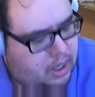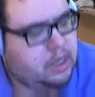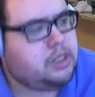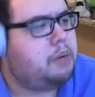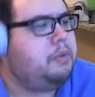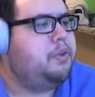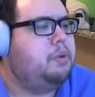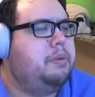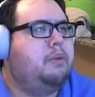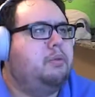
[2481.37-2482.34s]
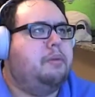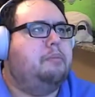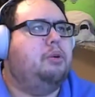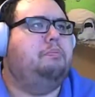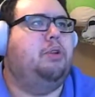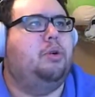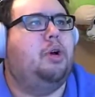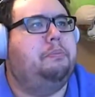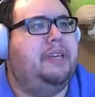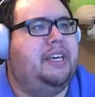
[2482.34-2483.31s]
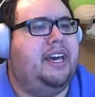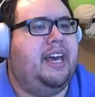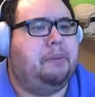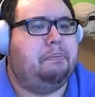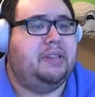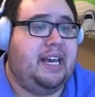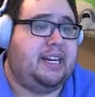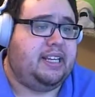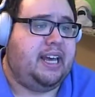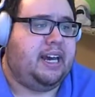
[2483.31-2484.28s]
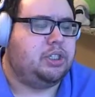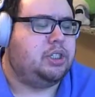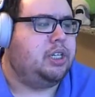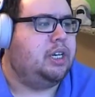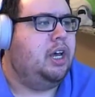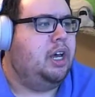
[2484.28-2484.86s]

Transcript: Some of you may remember Pluto being a planet, actually.